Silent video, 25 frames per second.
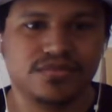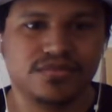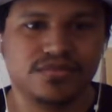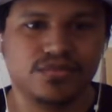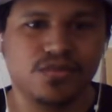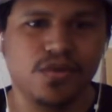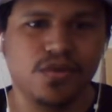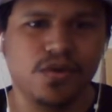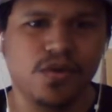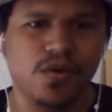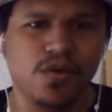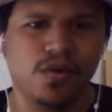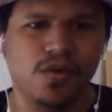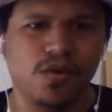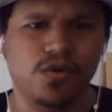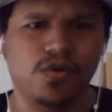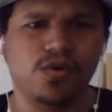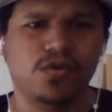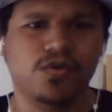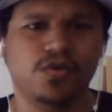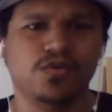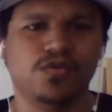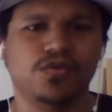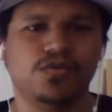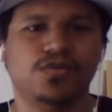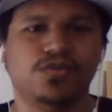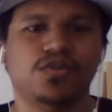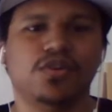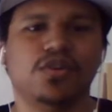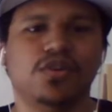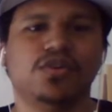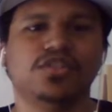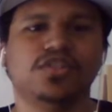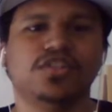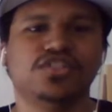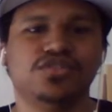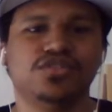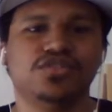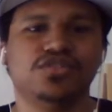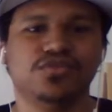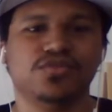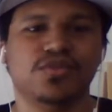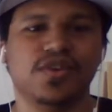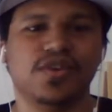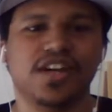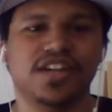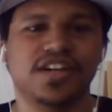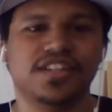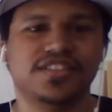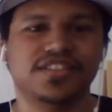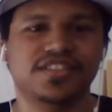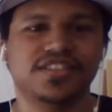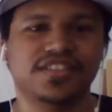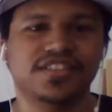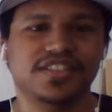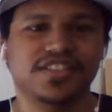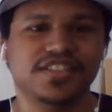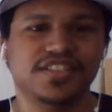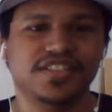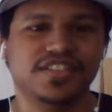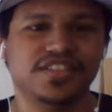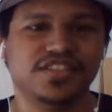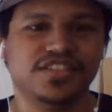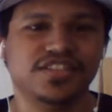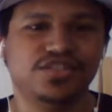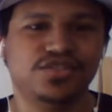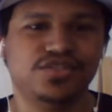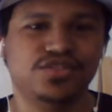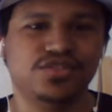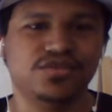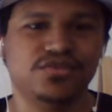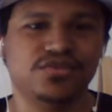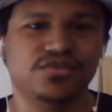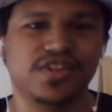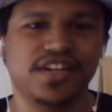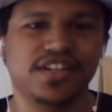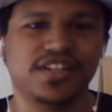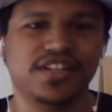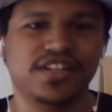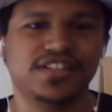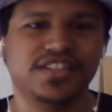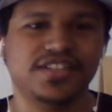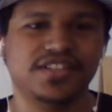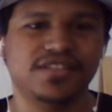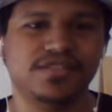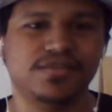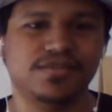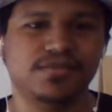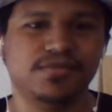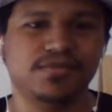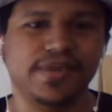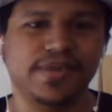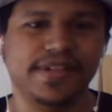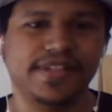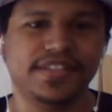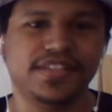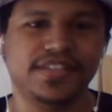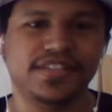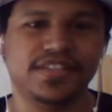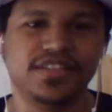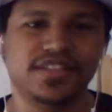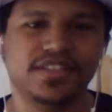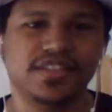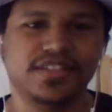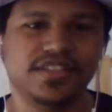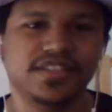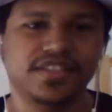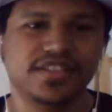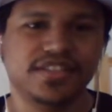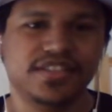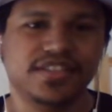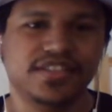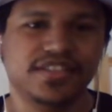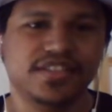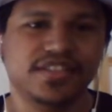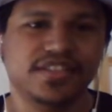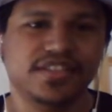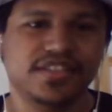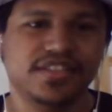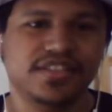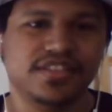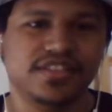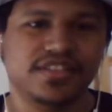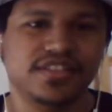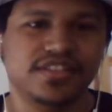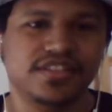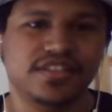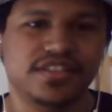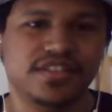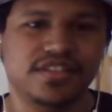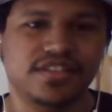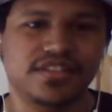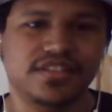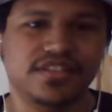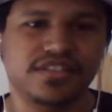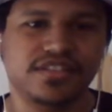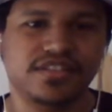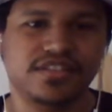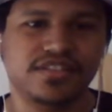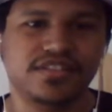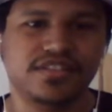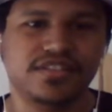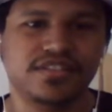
Whoa! Oh, he's shooting rockets. He's shooting rockets at you, Spidey. Uh huh.